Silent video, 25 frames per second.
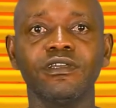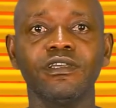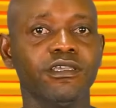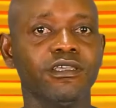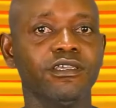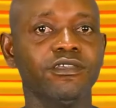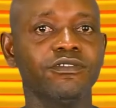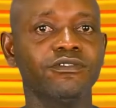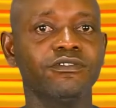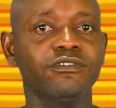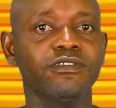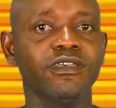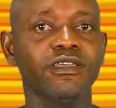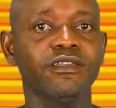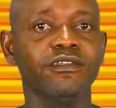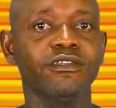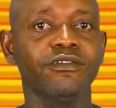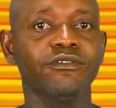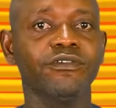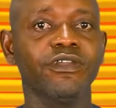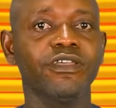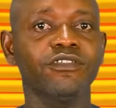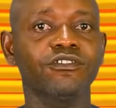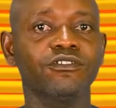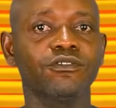He said the
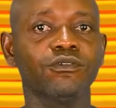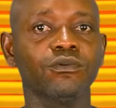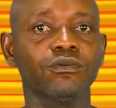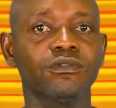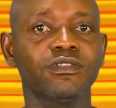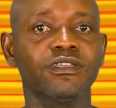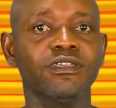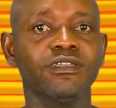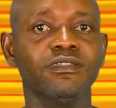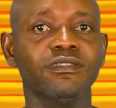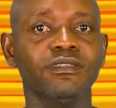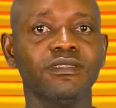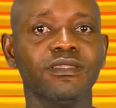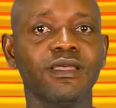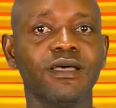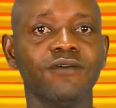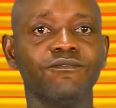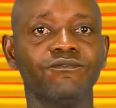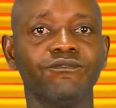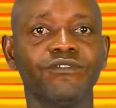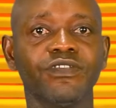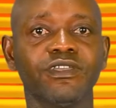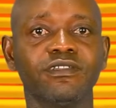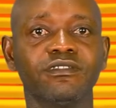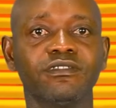rescued kidnapped
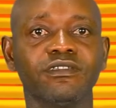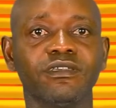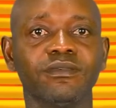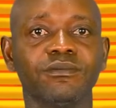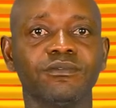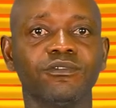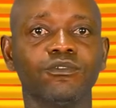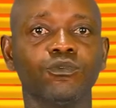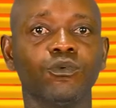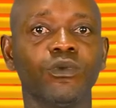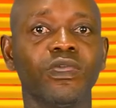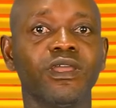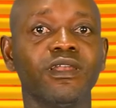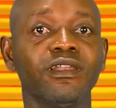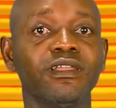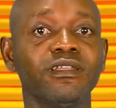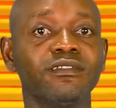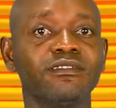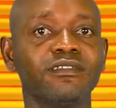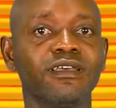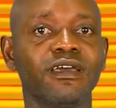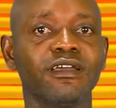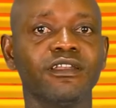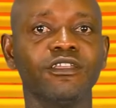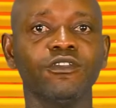victims were
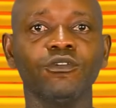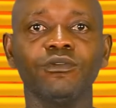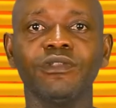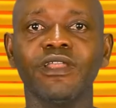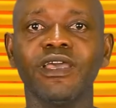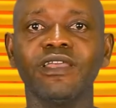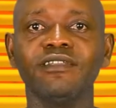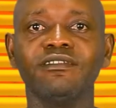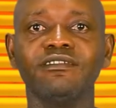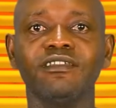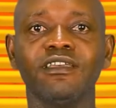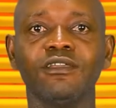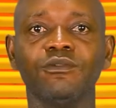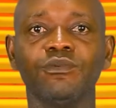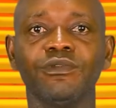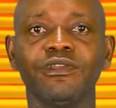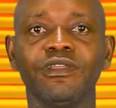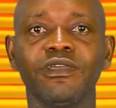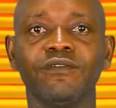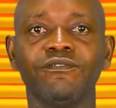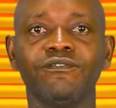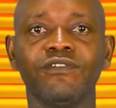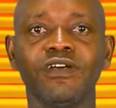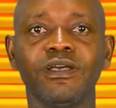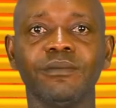later reunited with
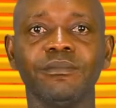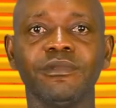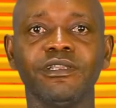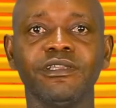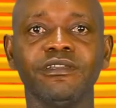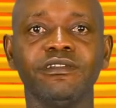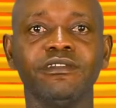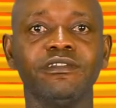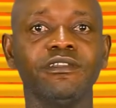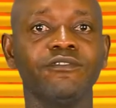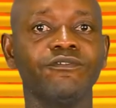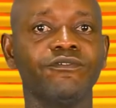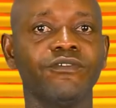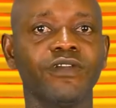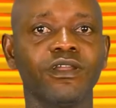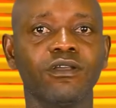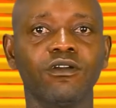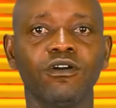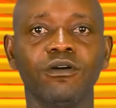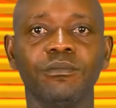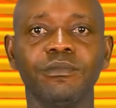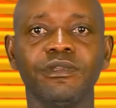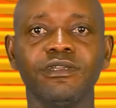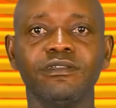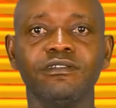their family in different
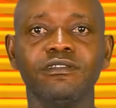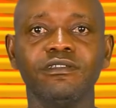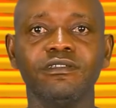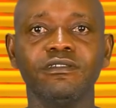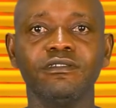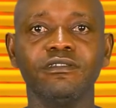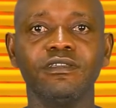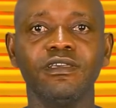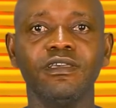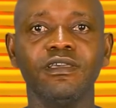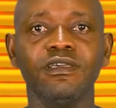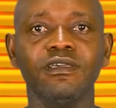communities